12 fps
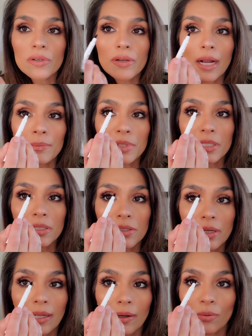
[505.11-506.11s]
So I'm just going to
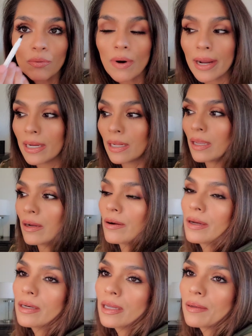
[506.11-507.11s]
start like right here,
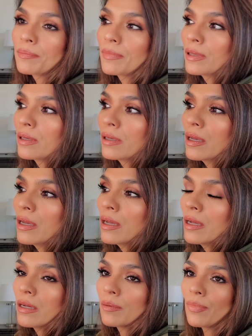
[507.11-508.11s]
and I'm
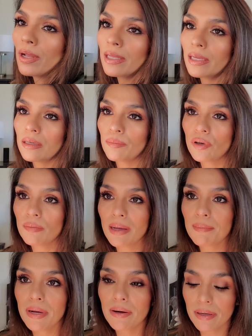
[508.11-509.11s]
probably going to pull my
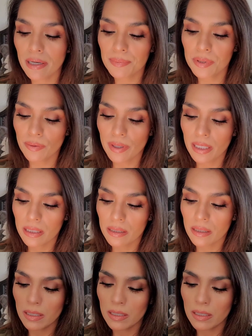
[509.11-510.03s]
mirror up so I can